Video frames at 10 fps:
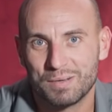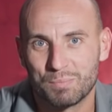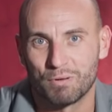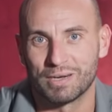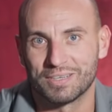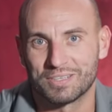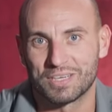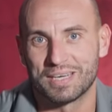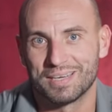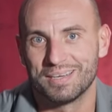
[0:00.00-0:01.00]

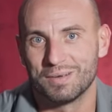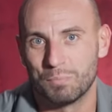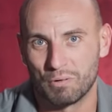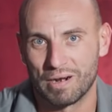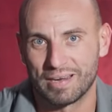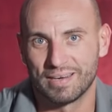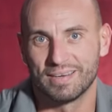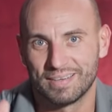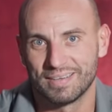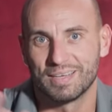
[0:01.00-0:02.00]
pregnancy brake.
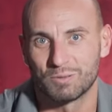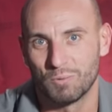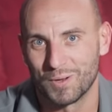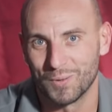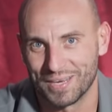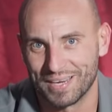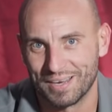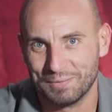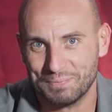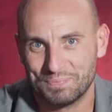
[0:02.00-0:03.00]
That's what we're calling it
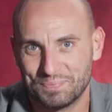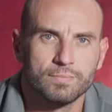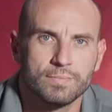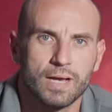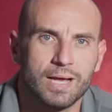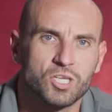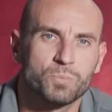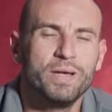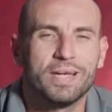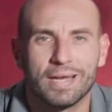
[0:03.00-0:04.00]
now. And
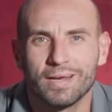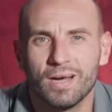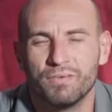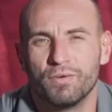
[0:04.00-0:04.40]
speaking of